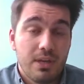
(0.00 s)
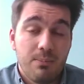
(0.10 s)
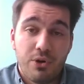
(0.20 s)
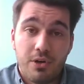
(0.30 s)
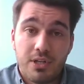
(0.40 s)

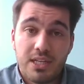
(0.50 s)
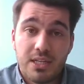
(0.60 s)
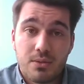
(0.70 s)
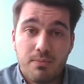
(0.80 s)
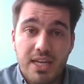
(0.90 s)
Important
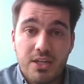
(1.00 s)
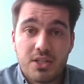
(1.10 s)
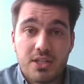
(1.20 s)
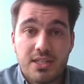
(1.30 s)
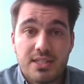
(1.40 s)
here to
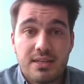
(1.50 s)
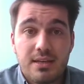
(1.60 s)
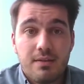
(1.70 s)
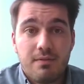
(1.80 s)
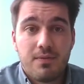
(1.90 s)
mention is
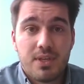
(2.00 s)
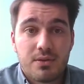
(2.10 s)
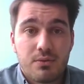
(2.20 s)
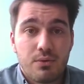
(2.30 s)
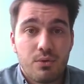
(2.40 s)
that
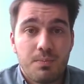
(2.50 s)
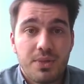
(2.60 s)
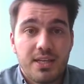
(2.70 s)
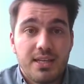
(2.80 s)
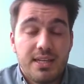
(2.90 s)
this group